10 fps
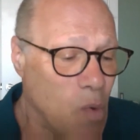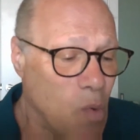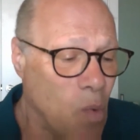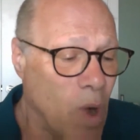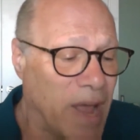
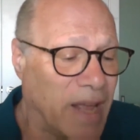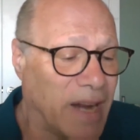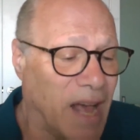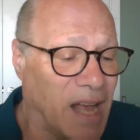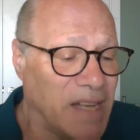when
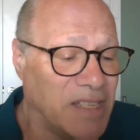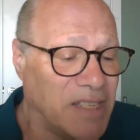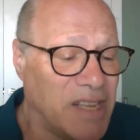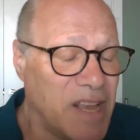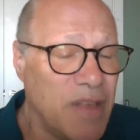I
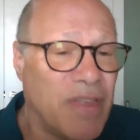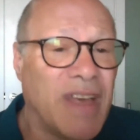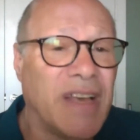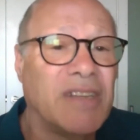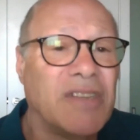see
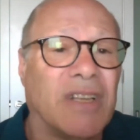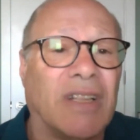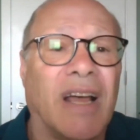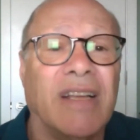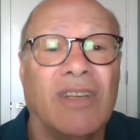things
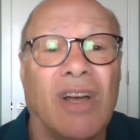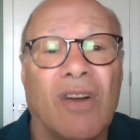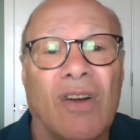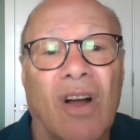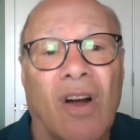like
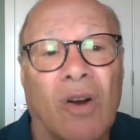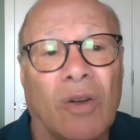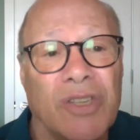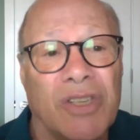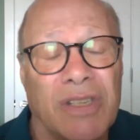Tucker
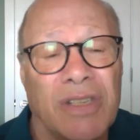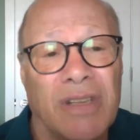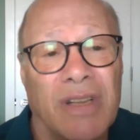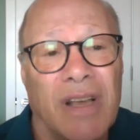Carlson